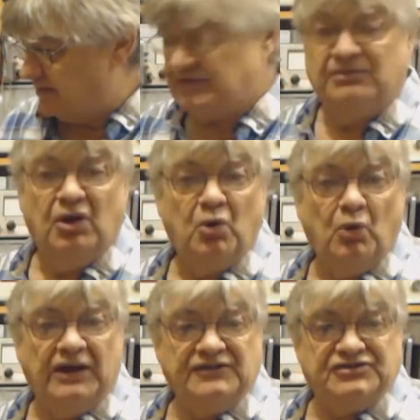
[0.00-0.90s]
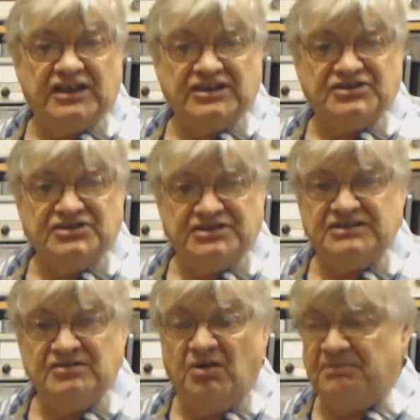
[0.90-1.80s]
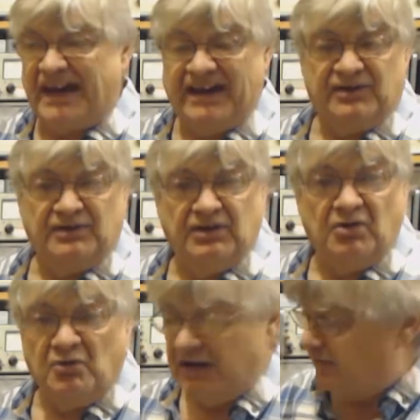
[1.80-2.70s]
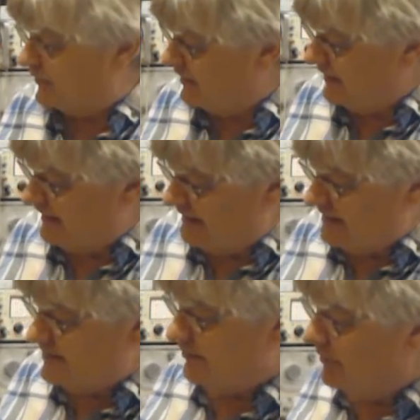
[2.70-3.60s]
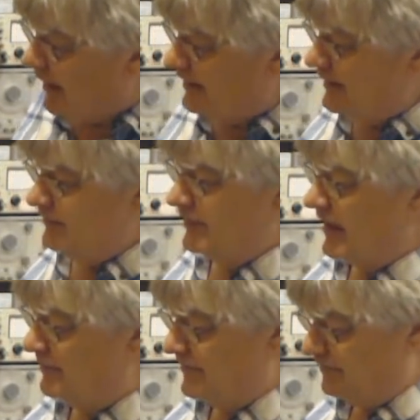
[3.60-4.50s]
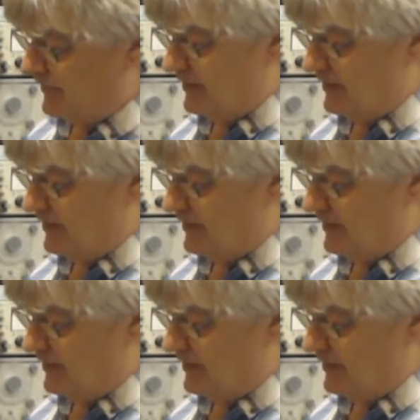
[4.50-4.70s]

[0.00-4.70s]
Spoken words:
some long wave stations. It's not bad on long wave, so I might leave it up.